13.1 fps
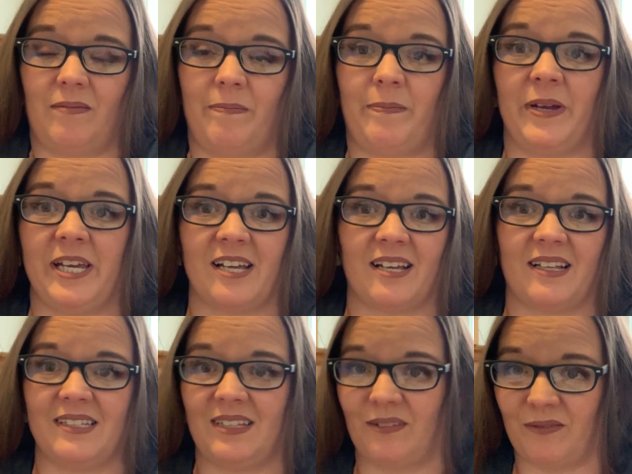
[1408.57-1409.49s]

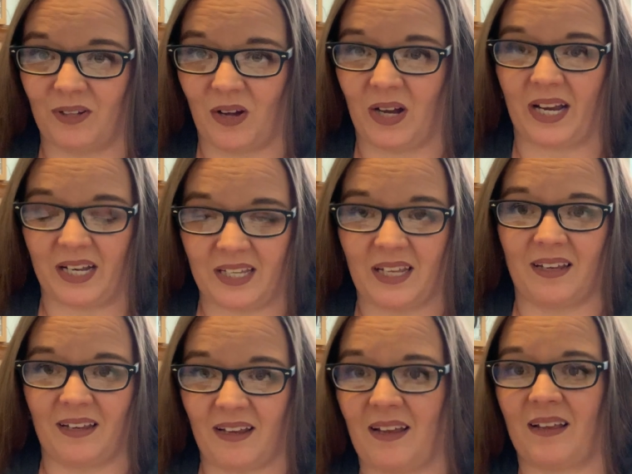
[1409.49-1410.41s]
beacons of light
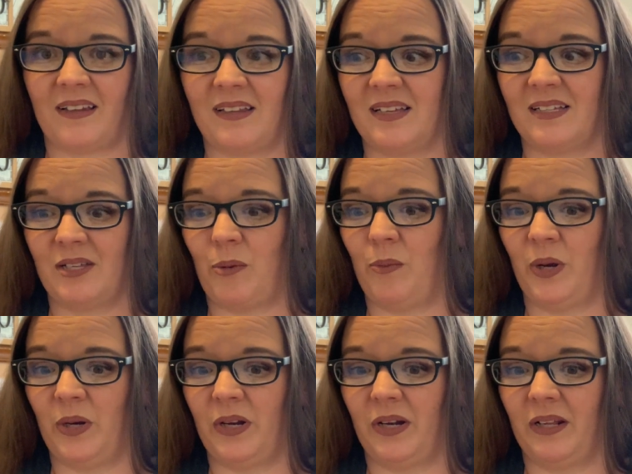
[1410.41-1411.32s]
in this
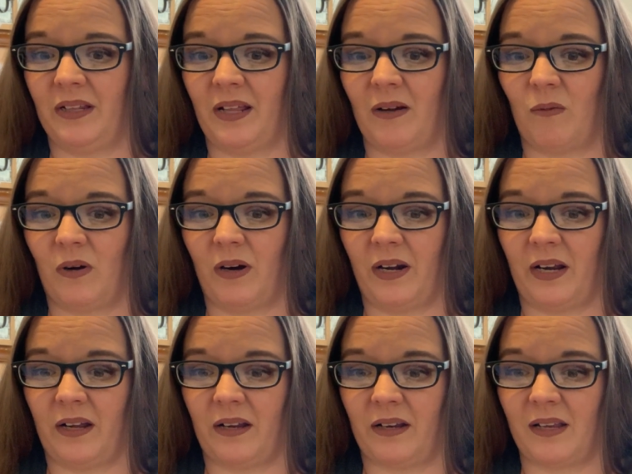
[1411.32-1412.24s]
community that we're
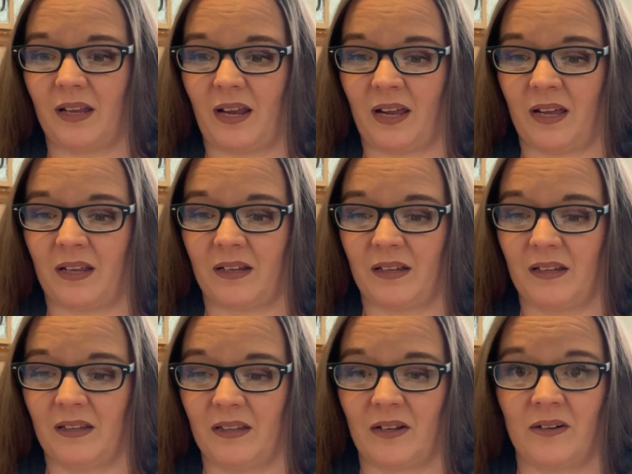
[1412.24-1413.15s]
in. And
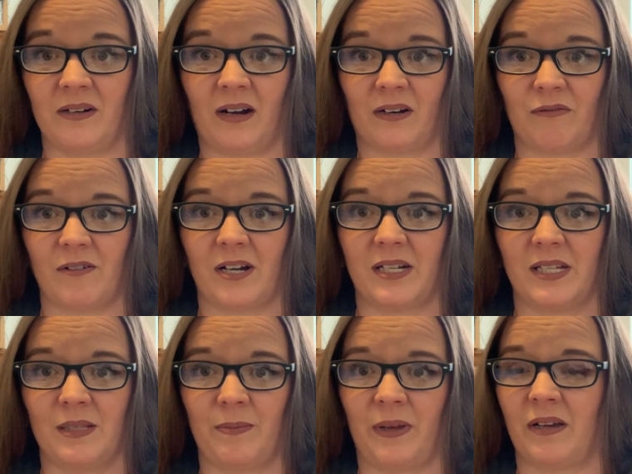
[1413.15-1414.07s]
they're not afraid to
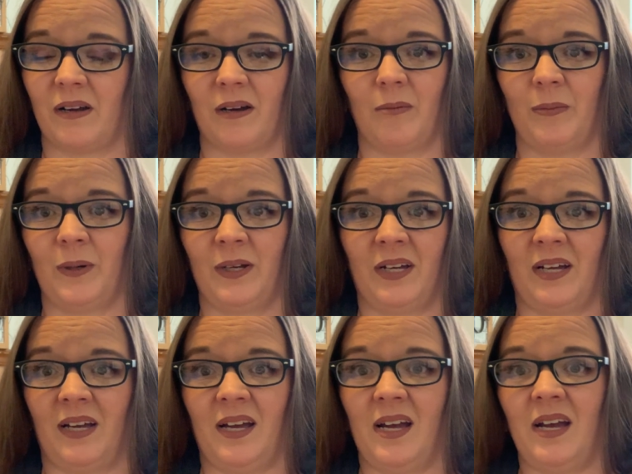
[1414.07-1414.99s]
speak up
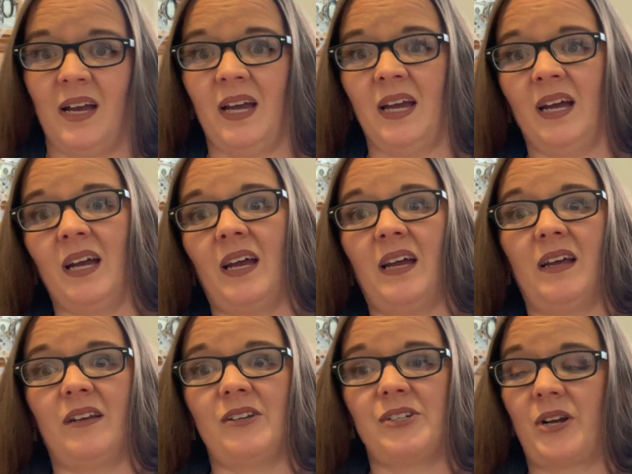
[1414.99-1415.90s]

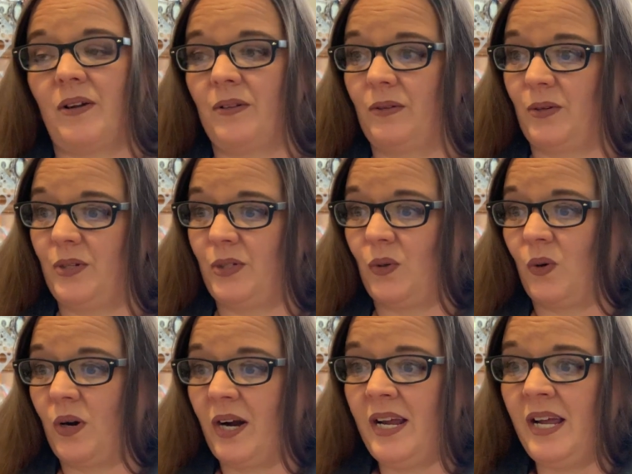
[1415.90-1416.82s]
and share their
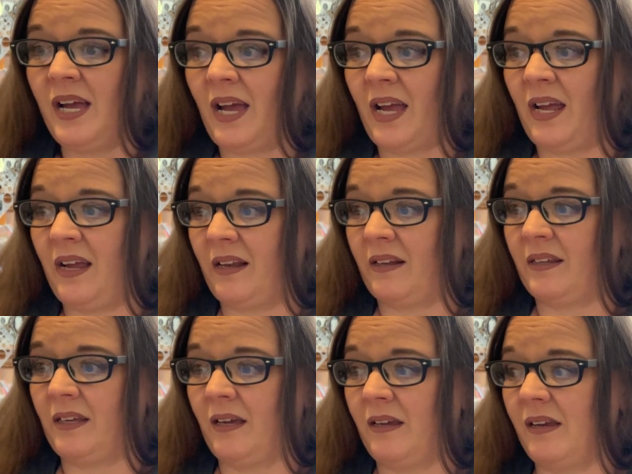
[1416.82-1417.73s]
story. And,
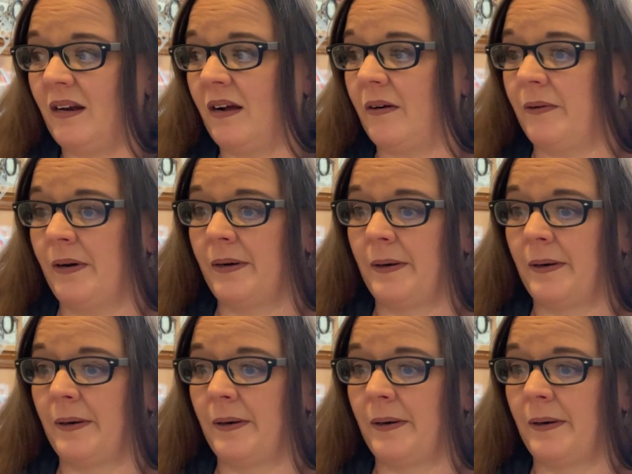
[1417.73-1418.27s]
you know,